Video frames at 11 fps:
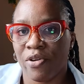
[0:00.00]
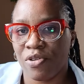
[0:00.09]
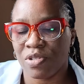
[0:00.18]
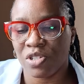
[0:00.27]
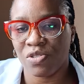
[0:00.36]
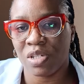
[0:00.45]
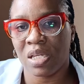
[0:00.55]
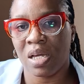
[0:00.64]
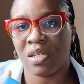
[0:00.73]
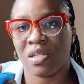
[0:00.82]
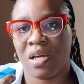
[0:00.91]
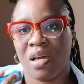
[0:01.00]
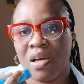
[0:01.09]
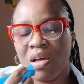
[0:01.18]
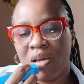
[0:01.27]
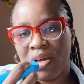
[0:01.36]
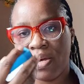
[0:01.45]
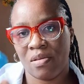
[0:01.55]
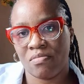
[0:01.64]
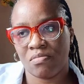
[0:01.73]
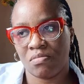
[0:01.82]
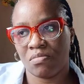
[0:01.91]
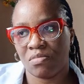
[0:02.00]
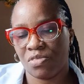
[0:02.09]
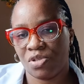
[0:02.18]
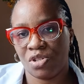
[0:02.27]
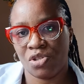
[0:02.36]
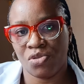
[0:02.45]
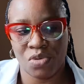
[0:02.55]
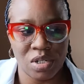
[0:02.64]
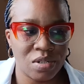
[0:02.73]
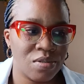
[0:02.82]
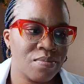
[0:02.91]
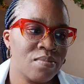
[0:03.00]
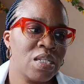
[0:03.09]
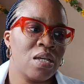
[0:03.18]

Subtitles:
concentrated urine.